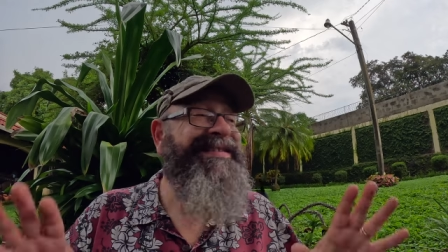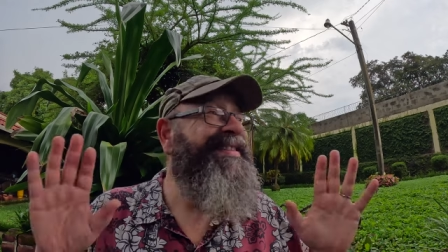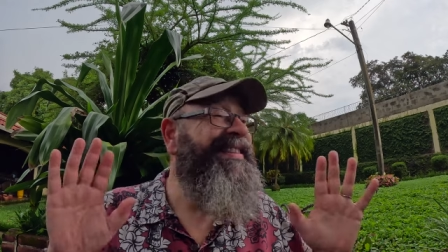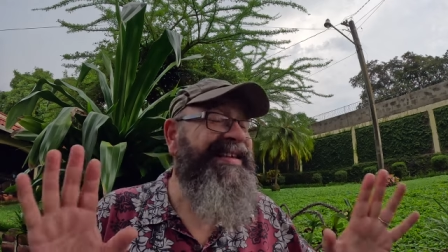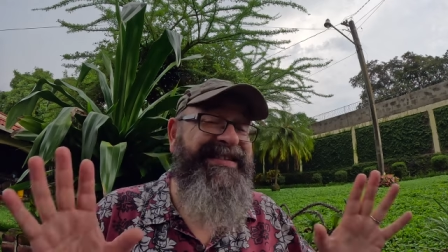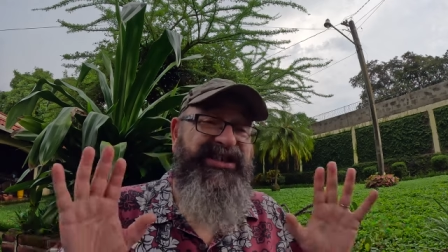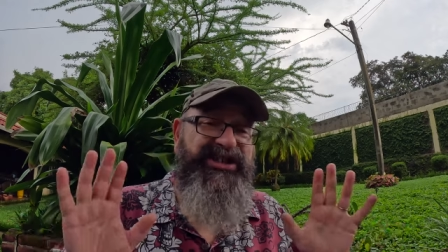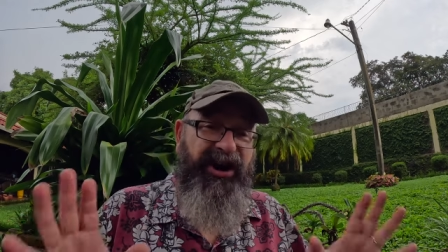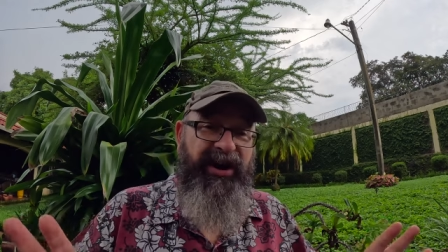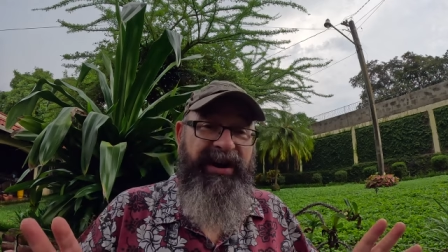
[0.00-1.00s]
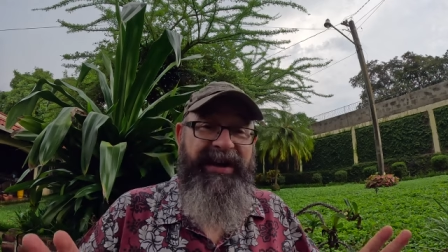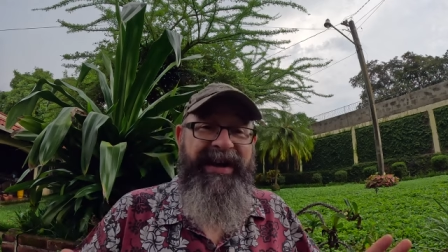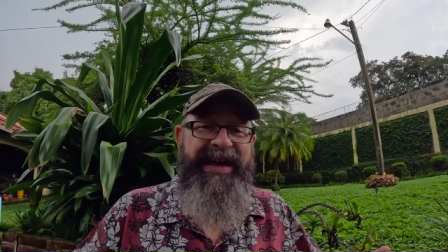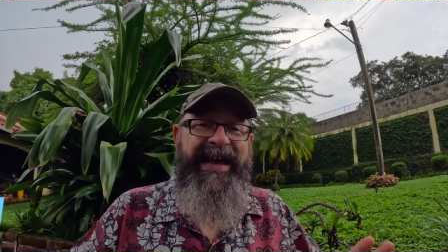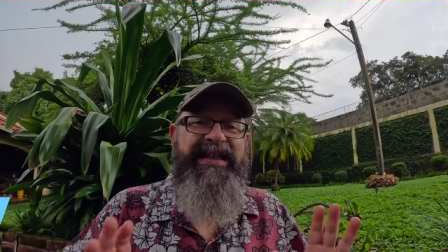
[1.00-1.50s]
is this dark
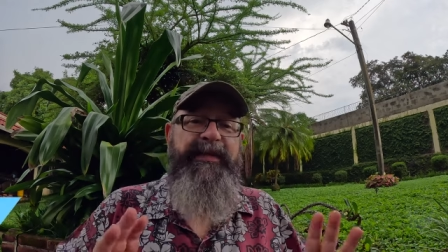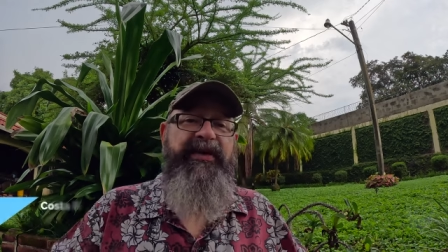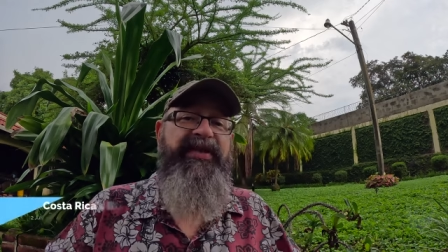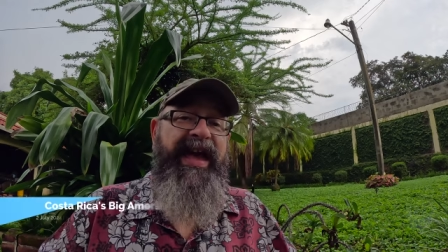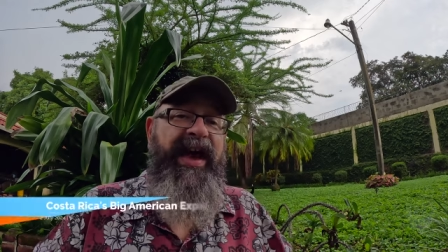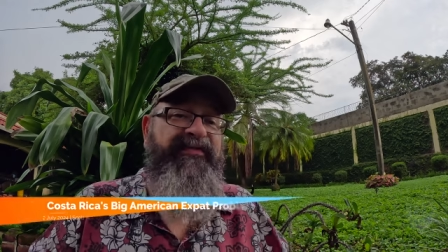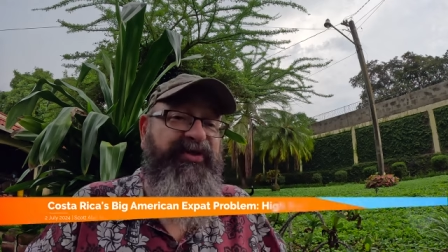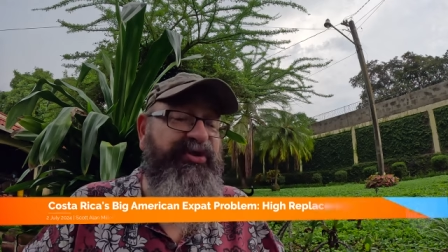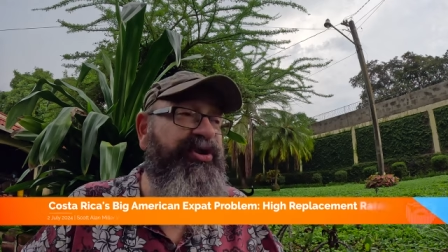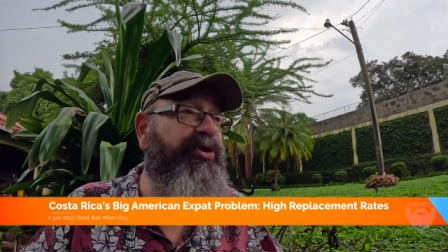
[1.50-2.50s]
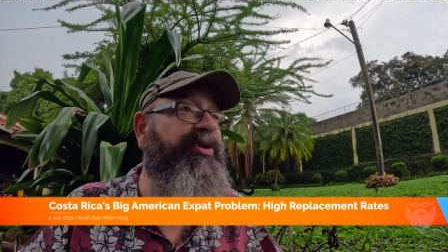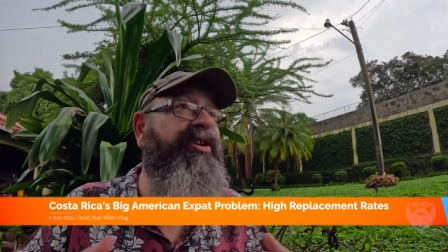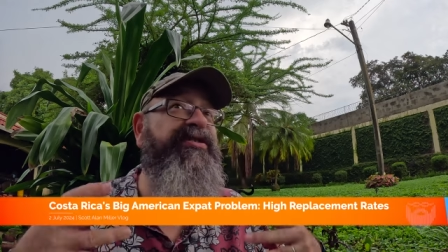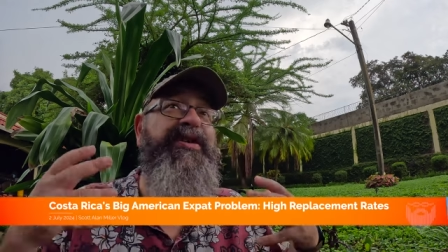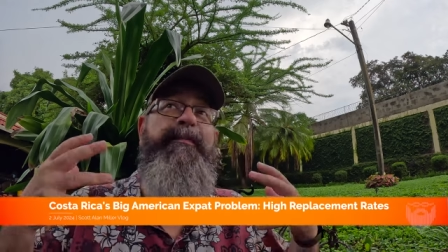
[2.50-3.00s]
in the middle of the afternoon.
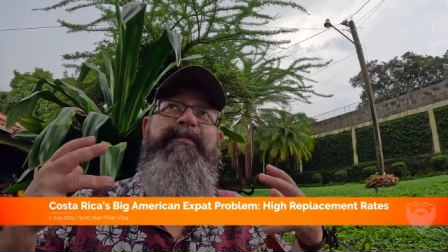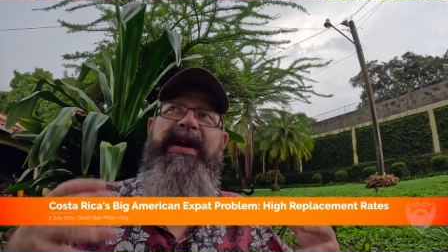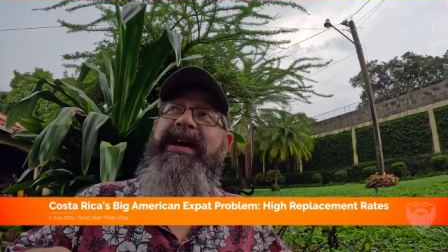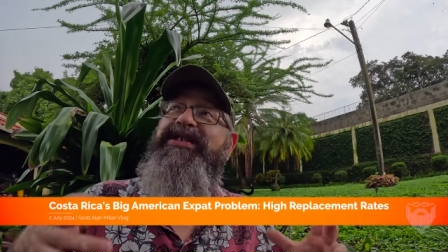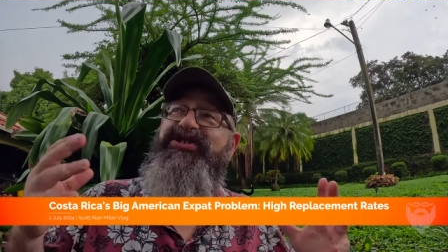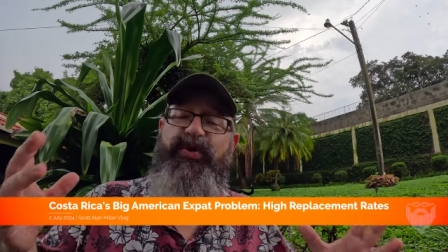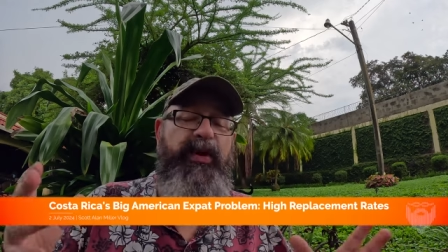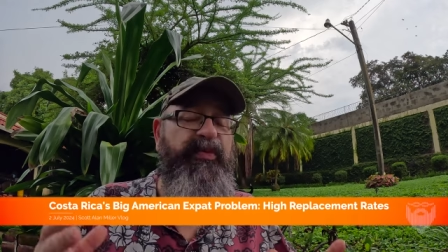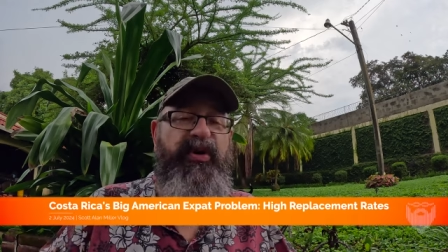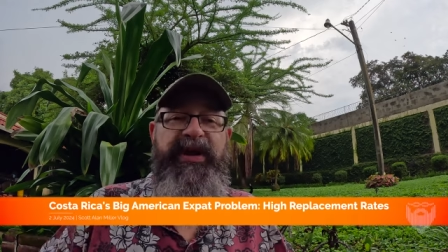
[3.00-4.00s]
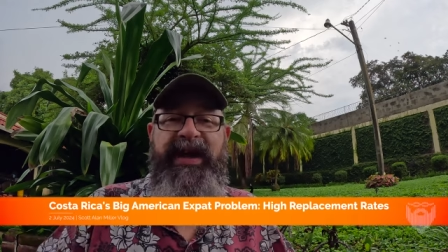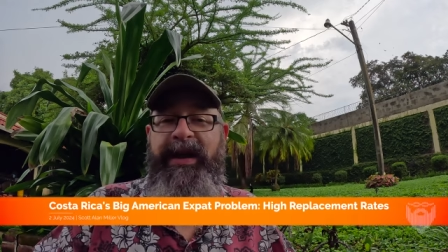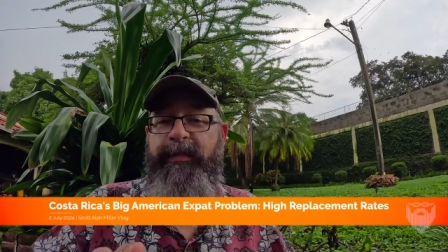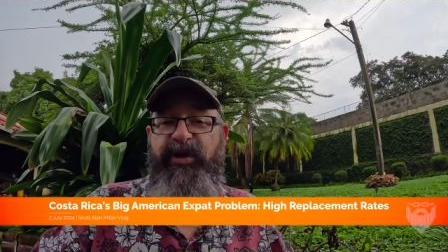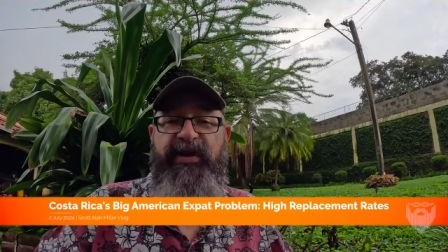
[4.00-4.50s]
There's a big storm rolling
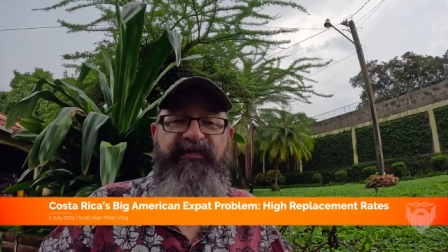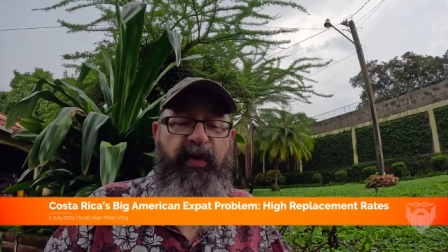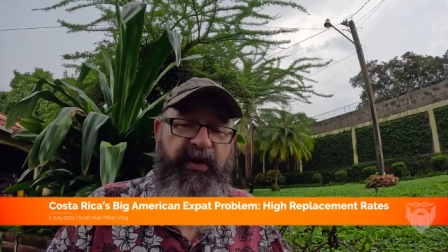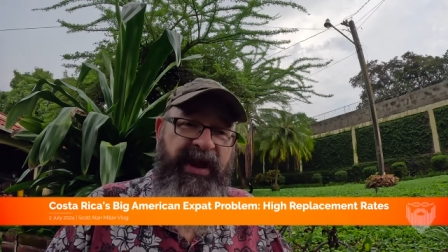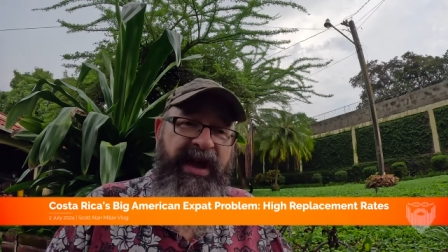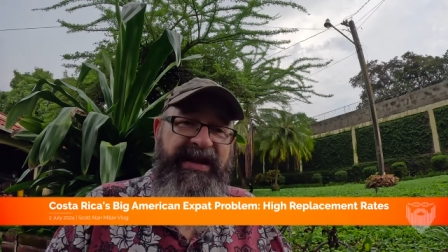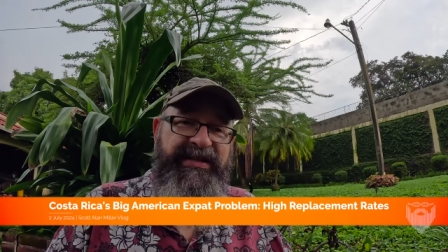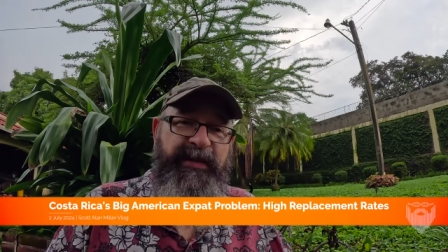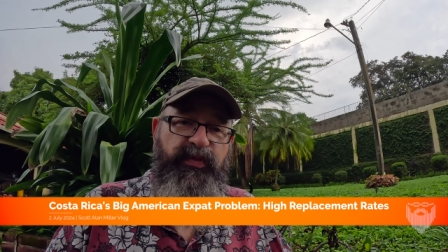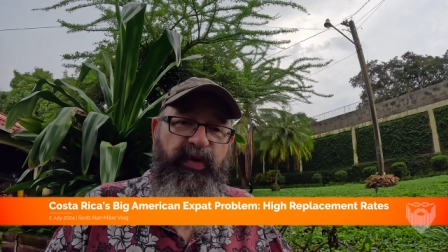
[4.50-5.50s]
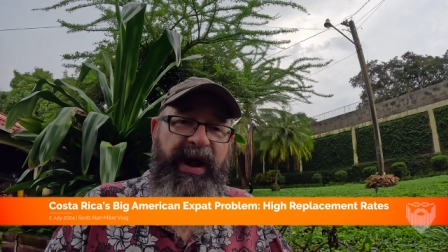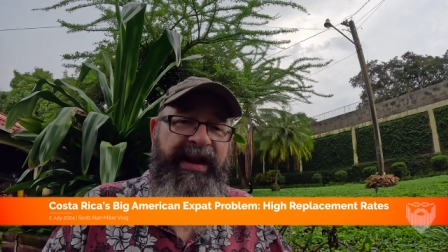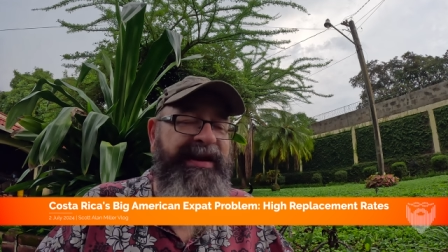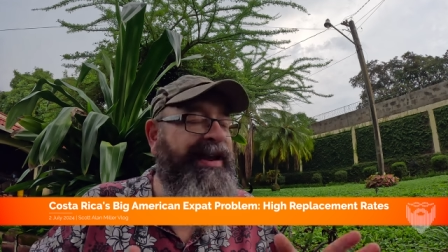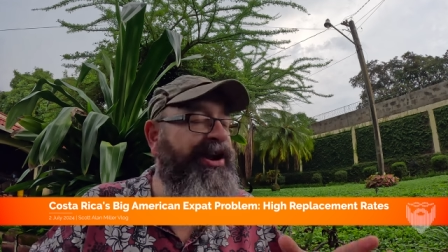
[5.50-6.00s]
in. I'm looking forward to some
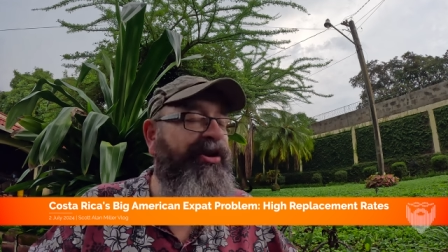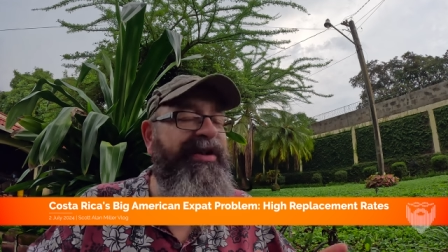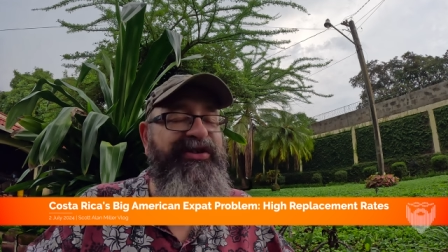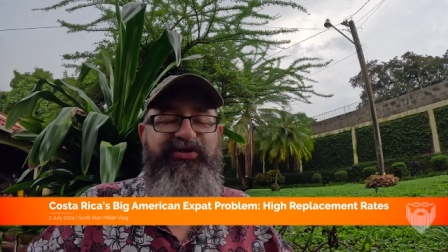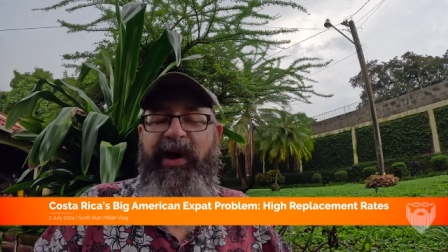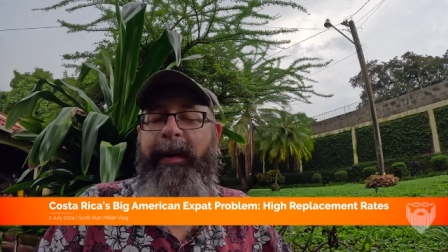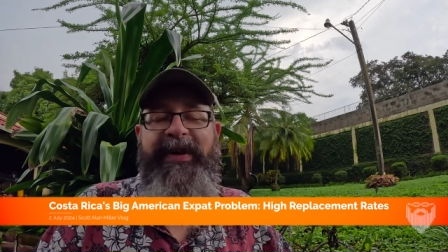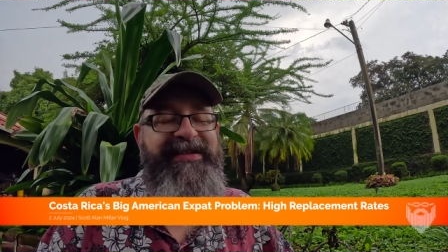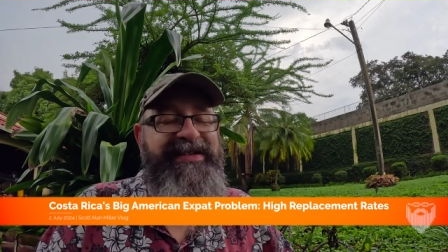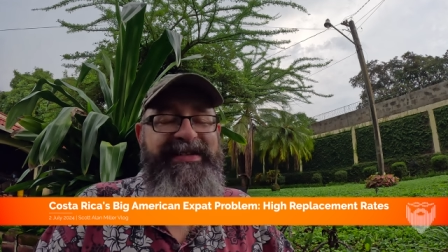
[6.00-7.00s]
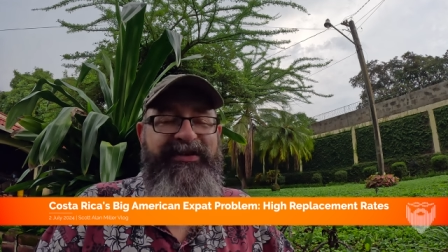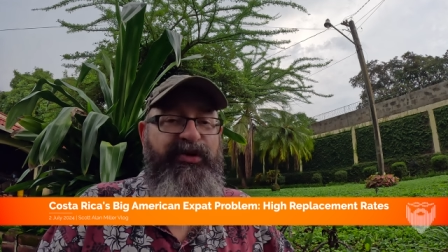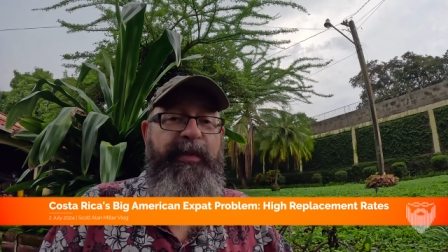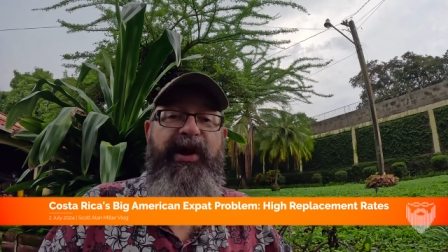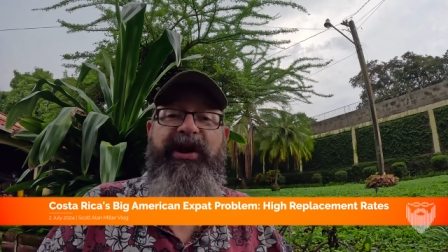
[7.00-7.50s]
rain. Here in the tropics in
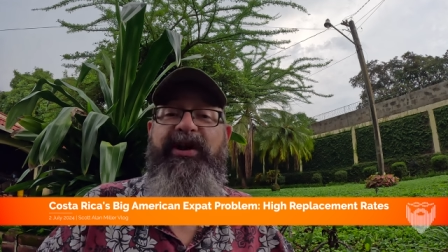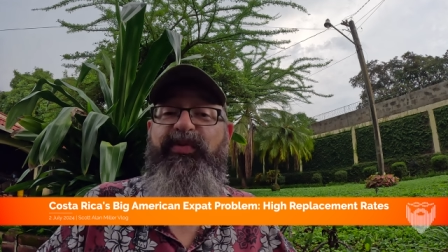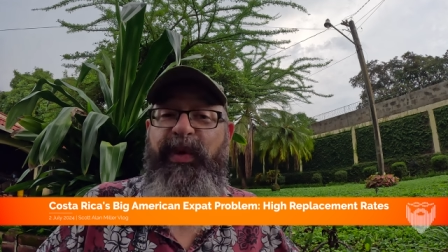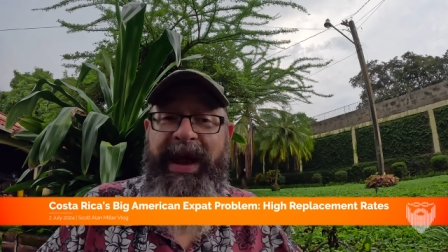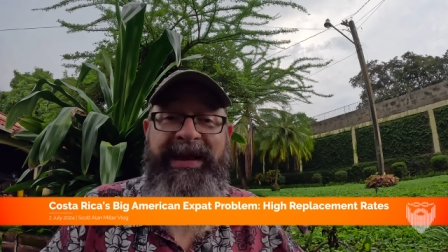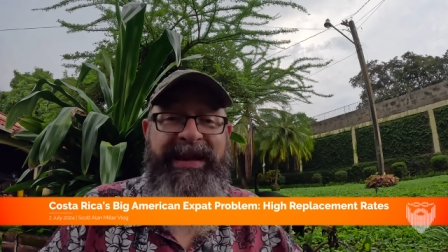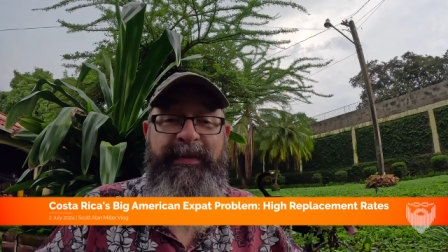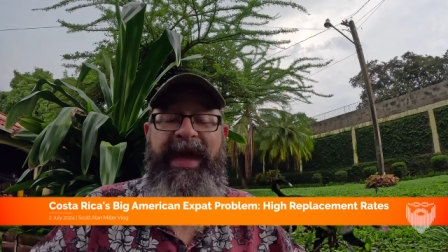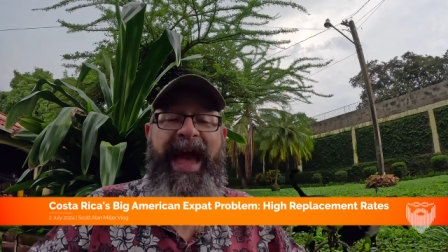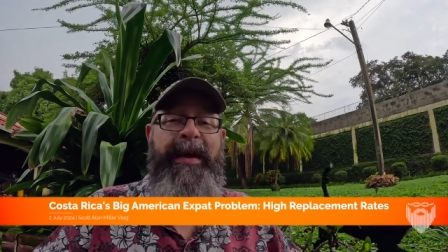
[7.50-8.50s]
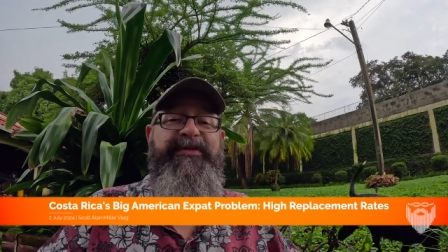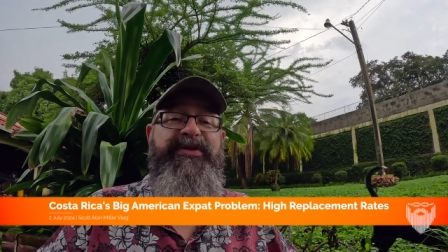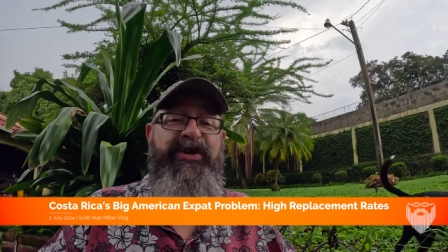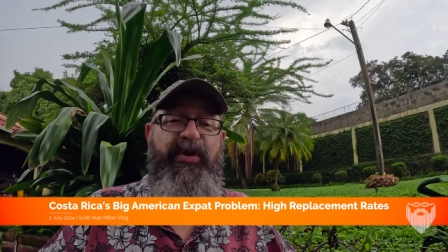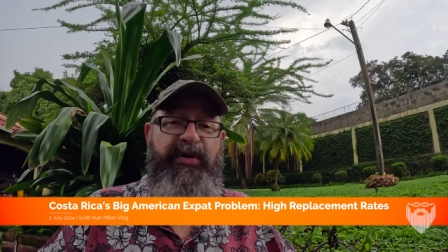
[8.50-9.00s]
Central America, rain can be
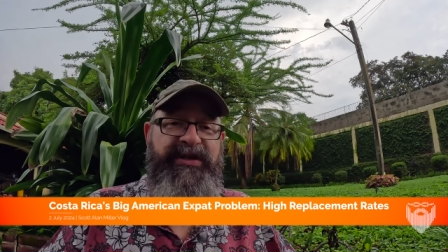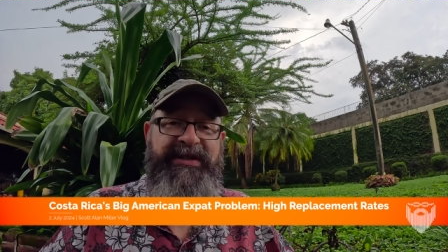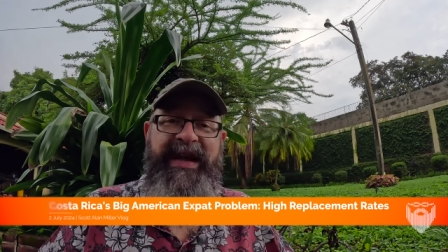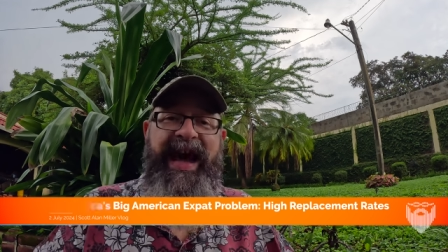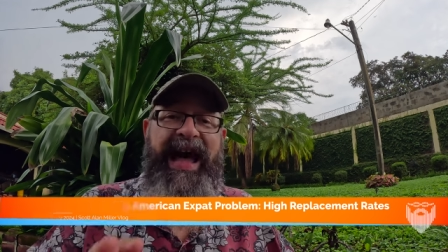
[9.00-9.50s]
absolutely gorgeous.